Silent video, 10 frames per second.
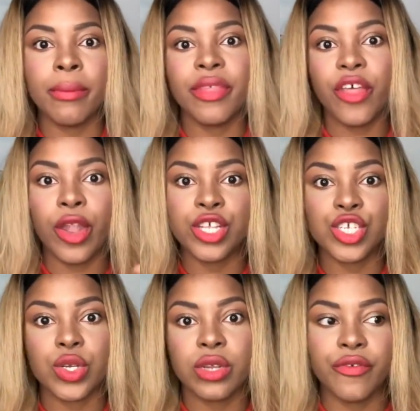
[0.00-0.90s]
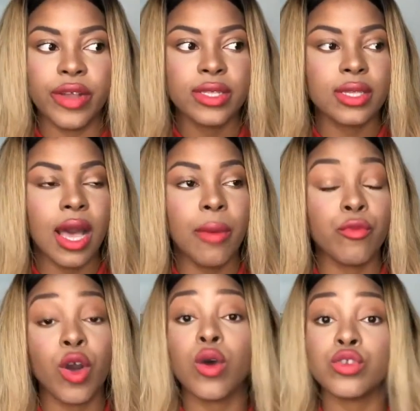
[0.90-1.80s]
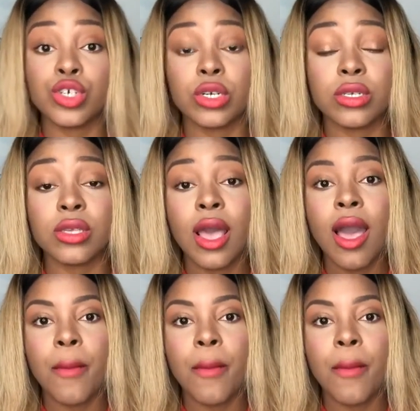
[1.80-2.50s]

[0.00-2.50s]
mythologies or different cultures,